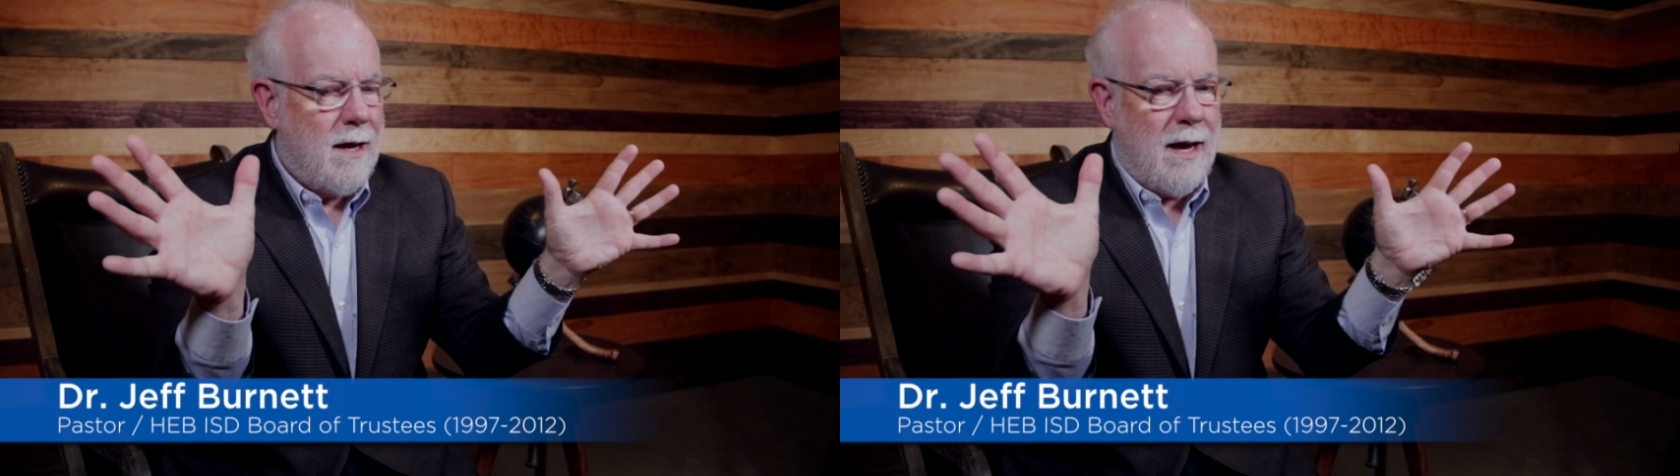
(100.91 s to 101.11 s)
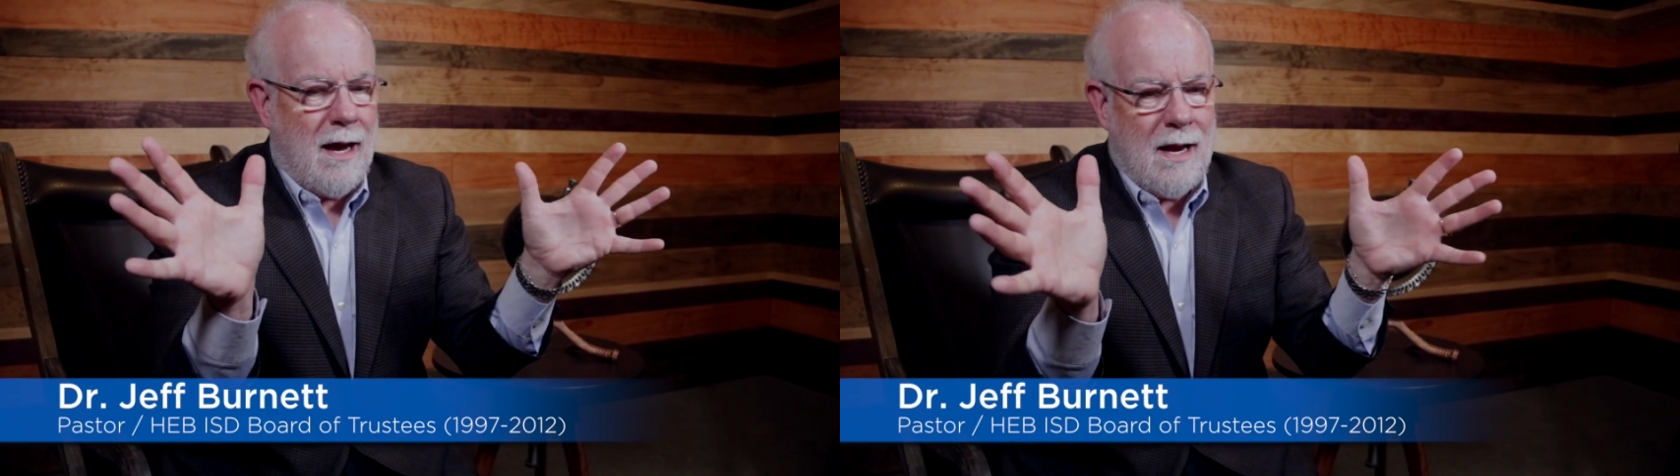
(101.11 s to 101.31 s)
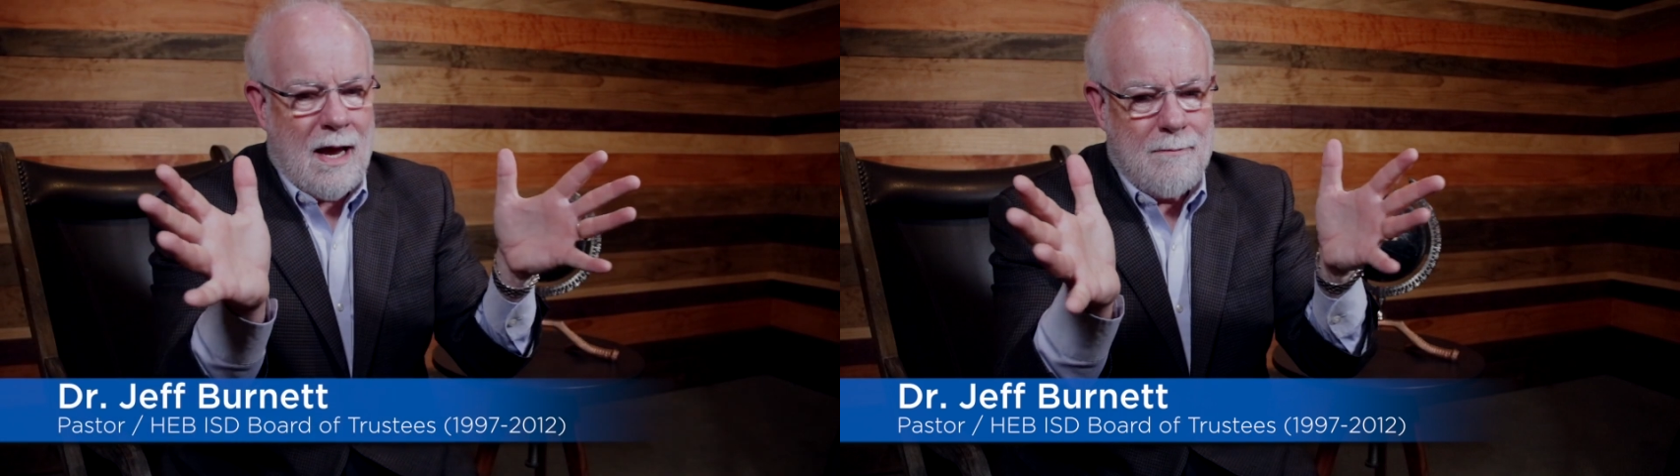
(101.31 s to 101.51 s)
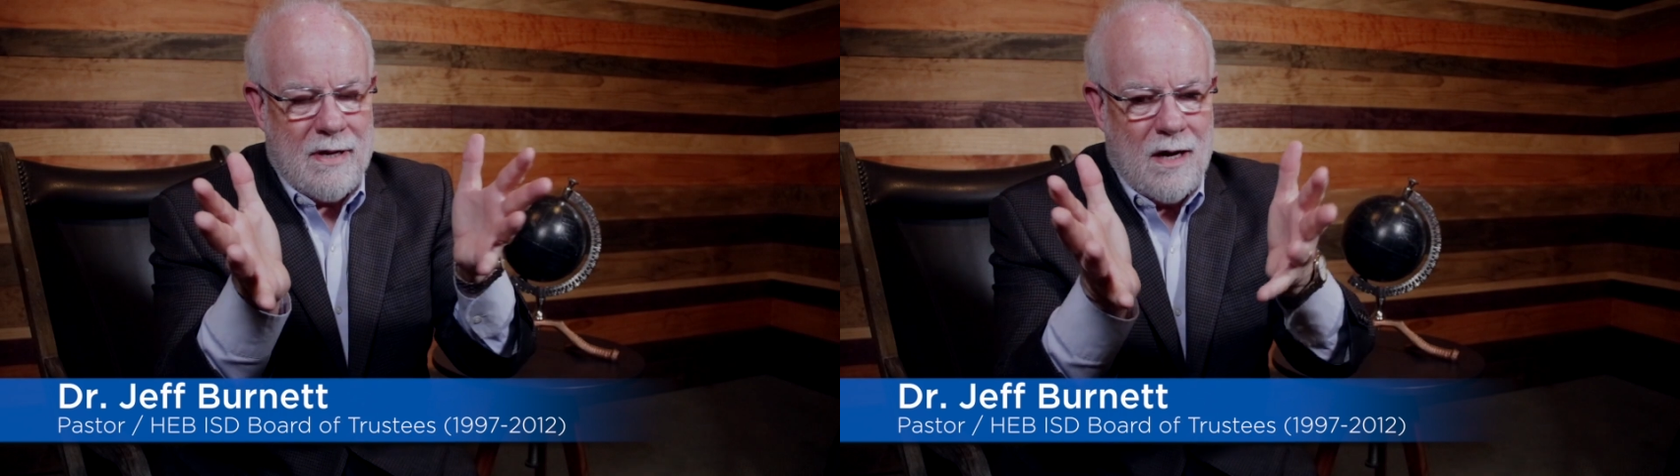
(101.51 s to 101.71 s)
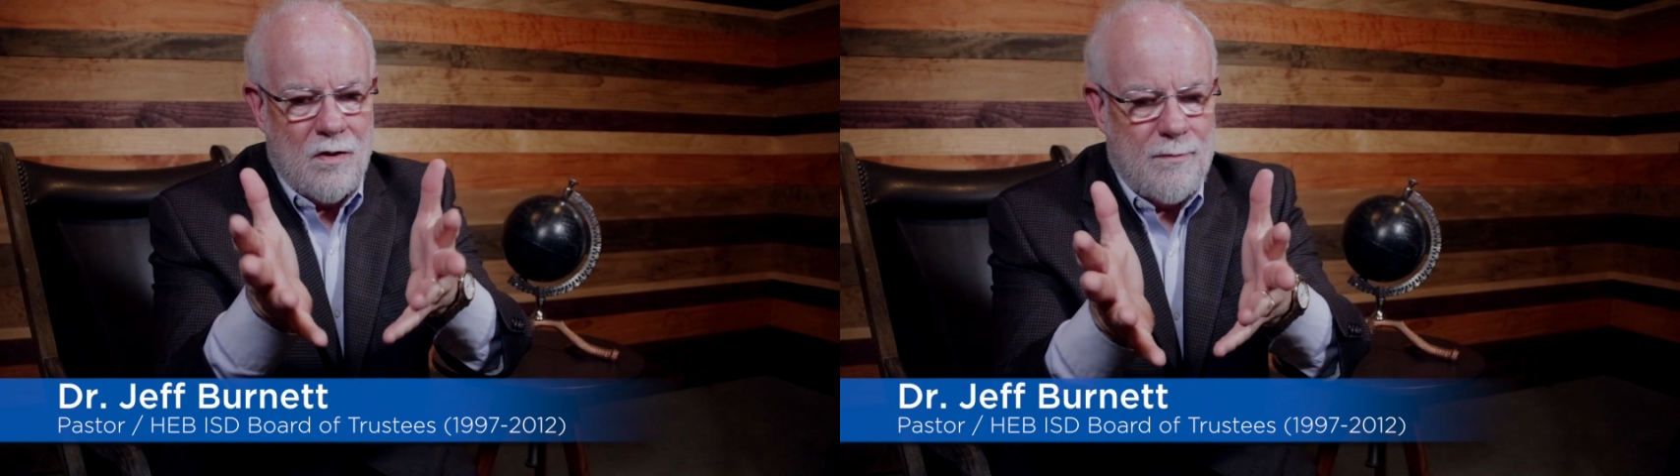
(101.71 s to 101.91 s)
and
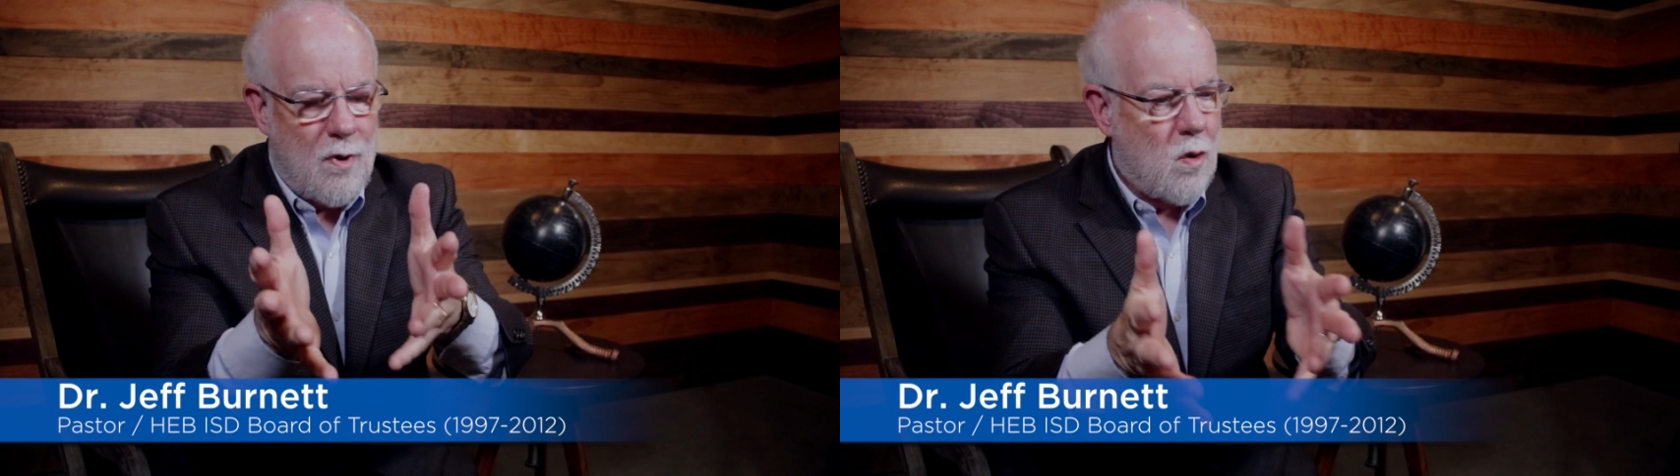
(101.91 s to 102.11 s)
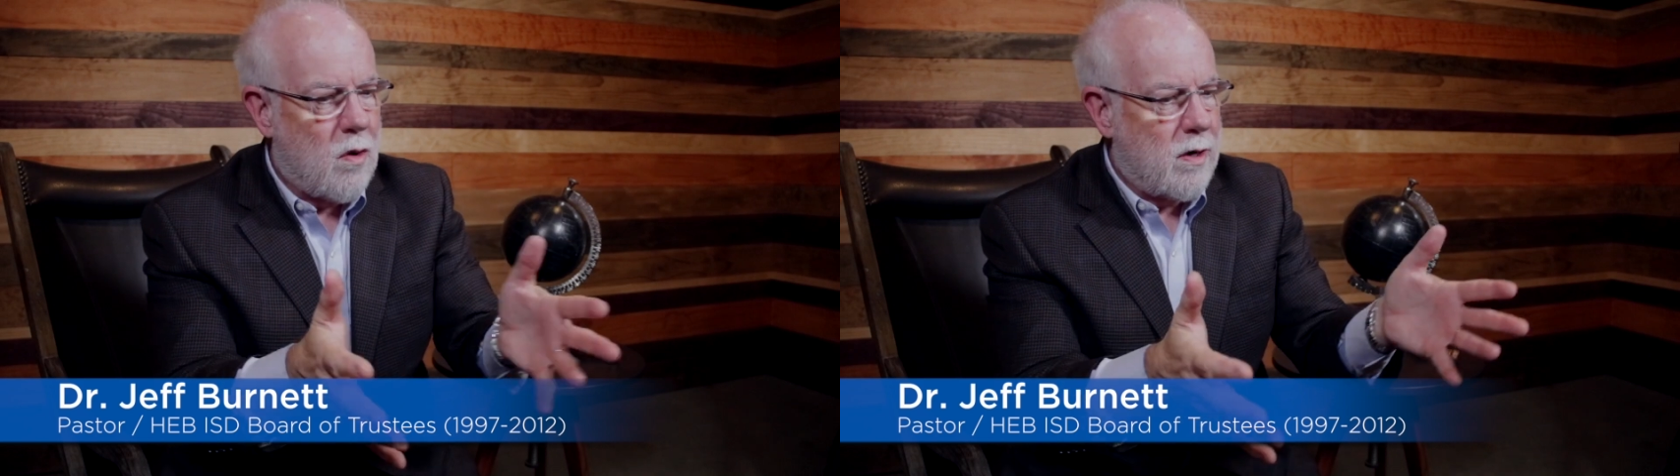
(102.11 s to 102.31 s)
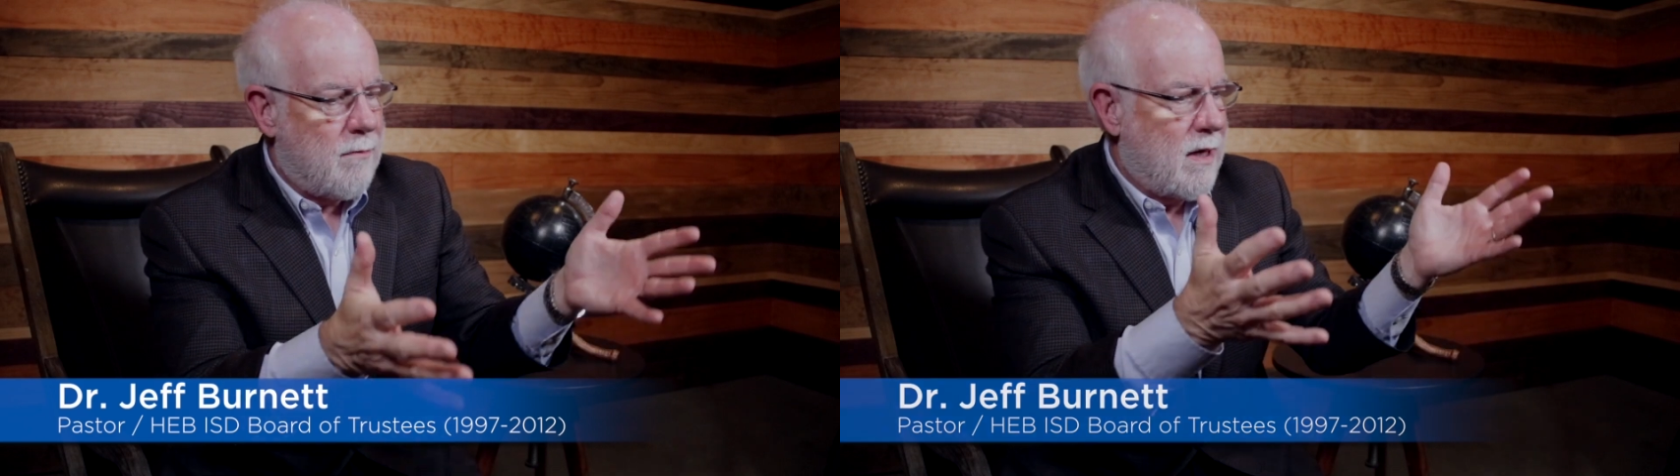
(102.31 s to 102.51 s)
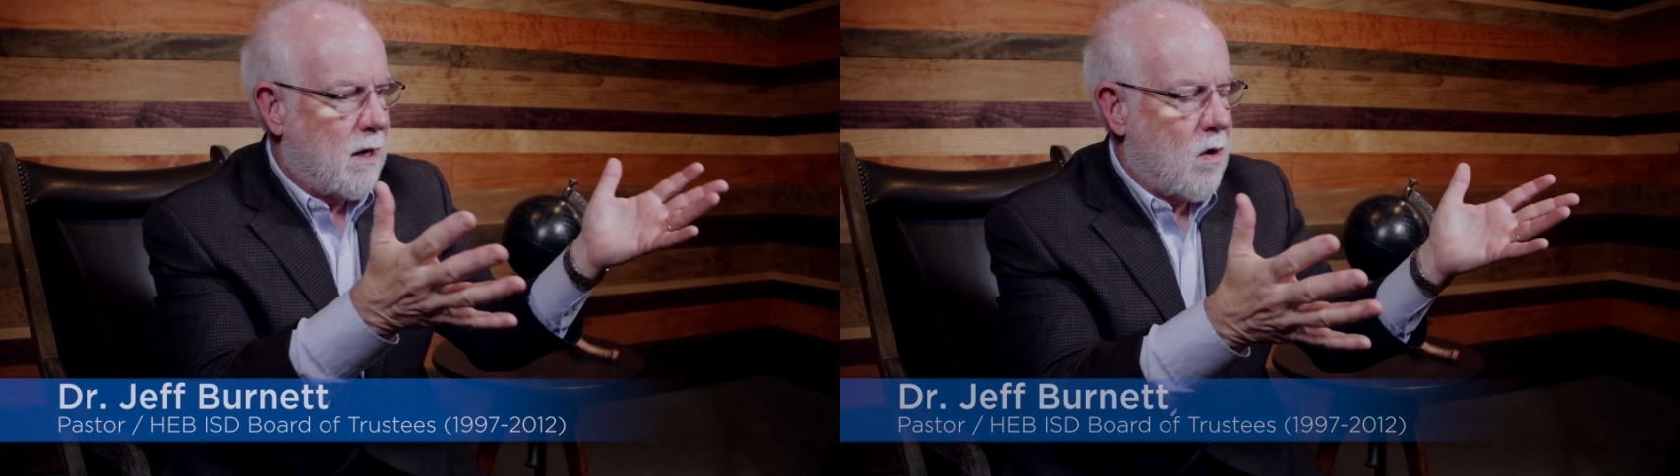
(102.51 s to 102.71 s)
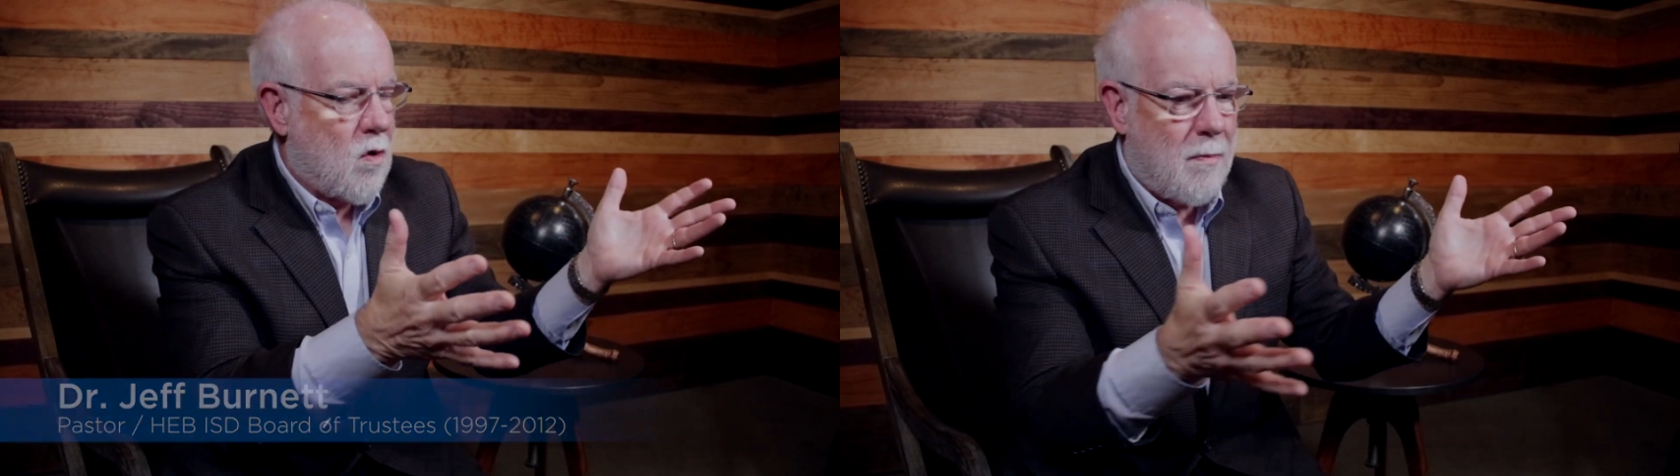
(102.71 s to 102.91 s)
being on the board and being a
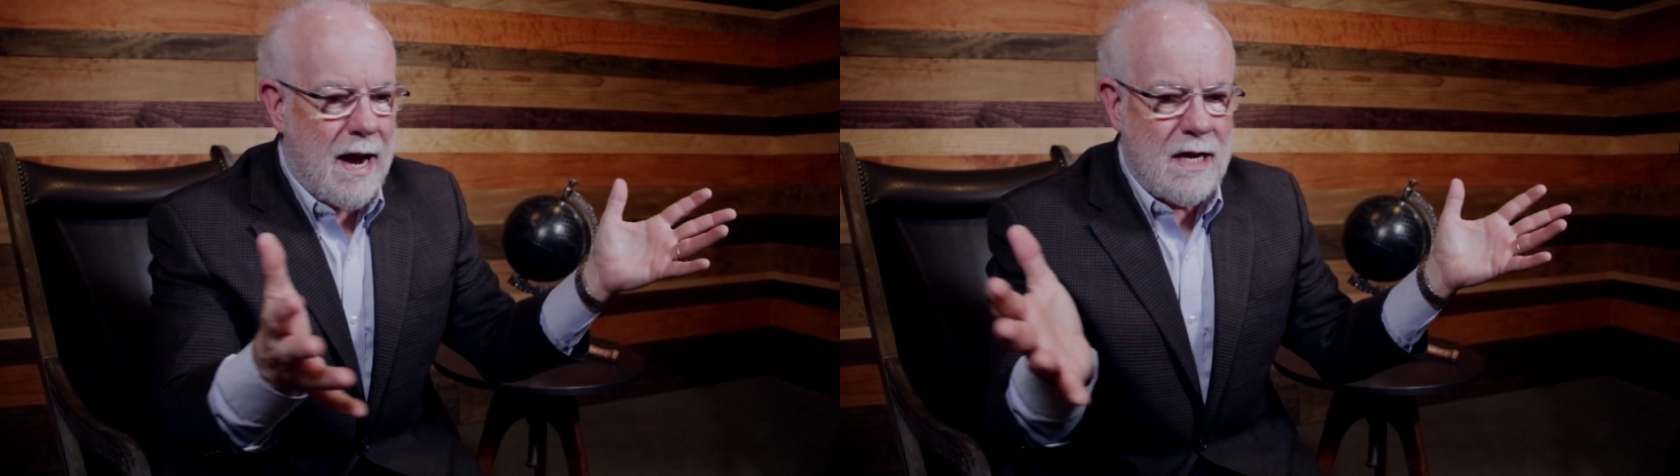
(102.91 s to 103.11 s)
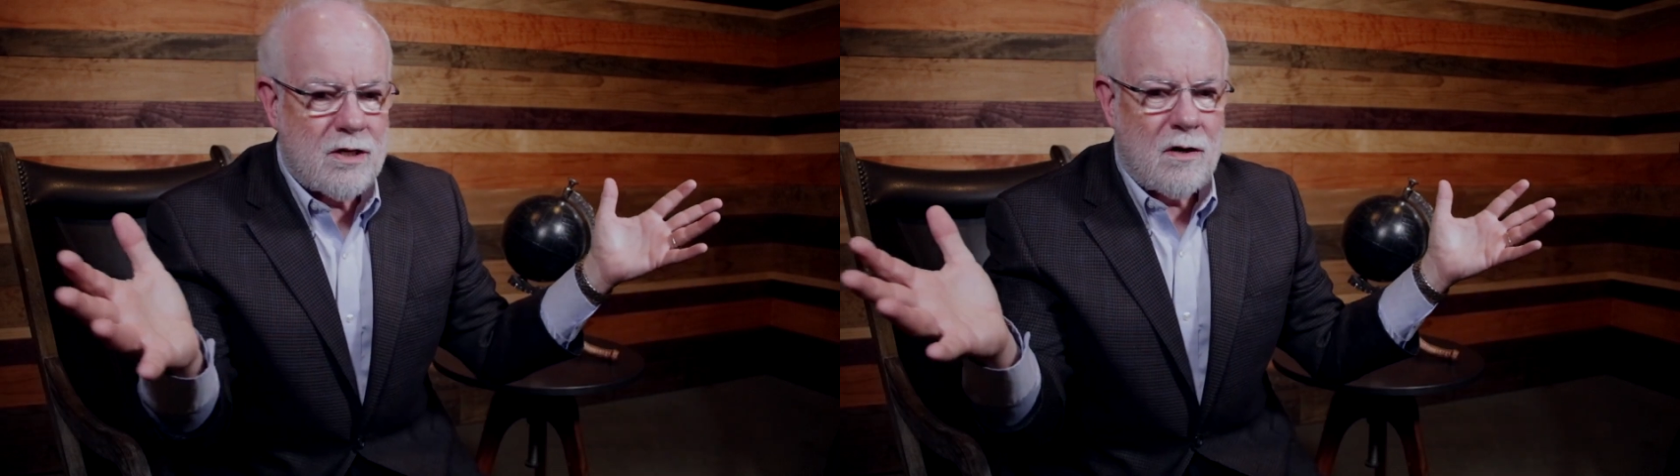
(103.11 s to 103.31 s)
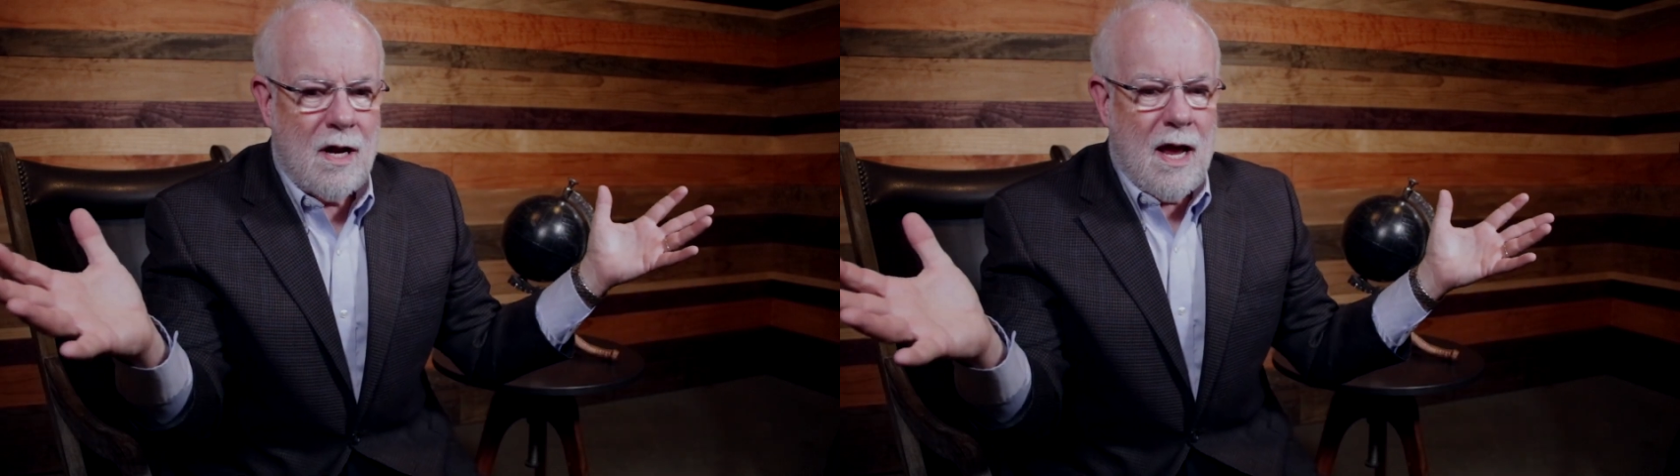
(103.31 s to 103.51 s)
local pastor,